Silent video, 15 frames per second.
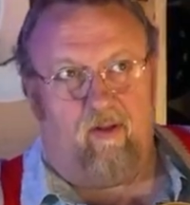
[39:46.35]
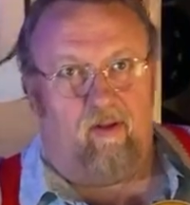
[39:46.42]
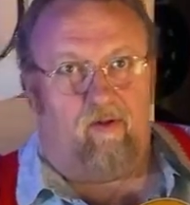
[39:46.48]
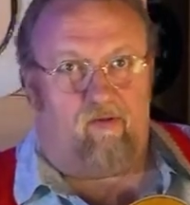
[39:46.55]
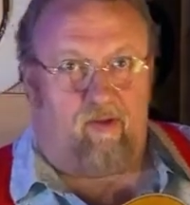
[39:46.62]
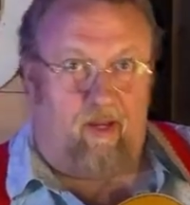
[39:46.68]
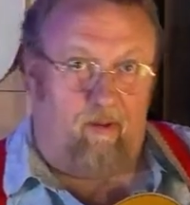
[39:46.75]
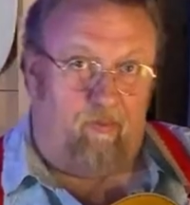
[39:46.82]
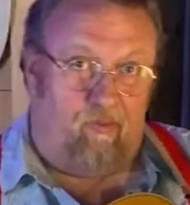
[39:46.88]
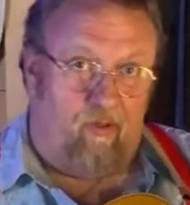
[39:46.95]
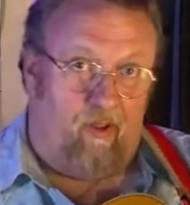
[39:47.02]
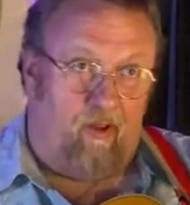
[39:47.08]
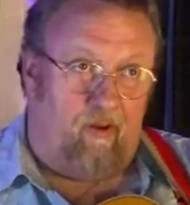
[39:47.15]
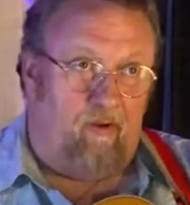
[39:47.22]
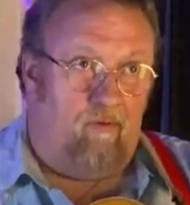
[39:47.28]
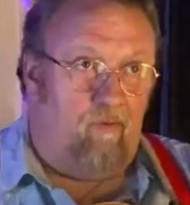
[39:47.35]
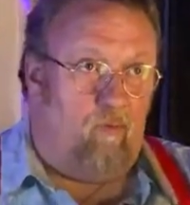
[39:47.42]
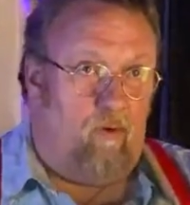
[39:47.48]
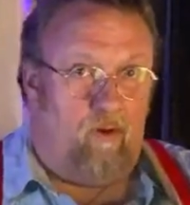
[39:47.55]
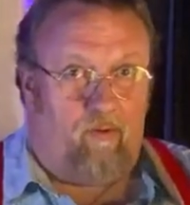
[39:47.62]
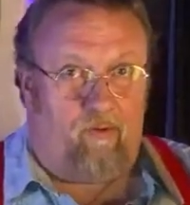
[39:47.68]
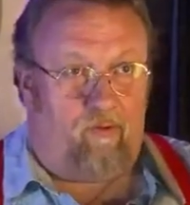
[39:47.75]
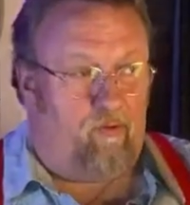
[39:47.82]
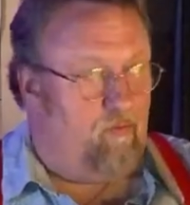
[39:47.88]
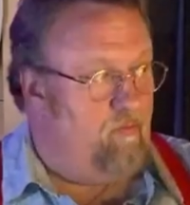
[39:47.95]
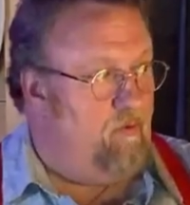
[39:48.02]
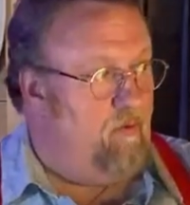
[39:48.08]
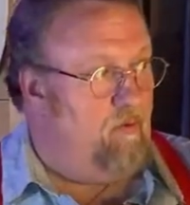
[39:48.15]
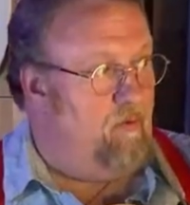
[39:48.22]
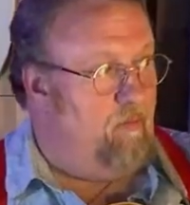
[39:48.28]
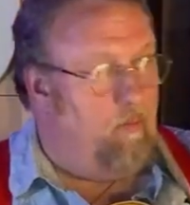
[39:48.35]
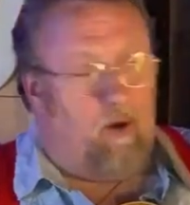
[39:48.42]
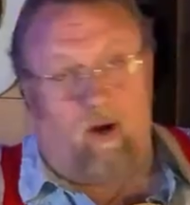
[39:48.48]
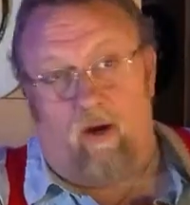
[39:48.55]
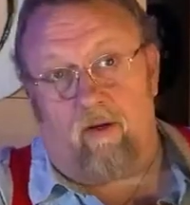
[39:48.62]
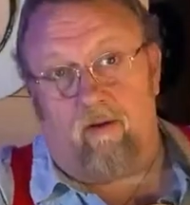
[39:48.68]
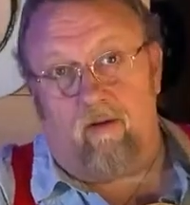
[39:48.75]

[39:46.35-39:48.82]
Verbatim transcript: Same thing with Bach.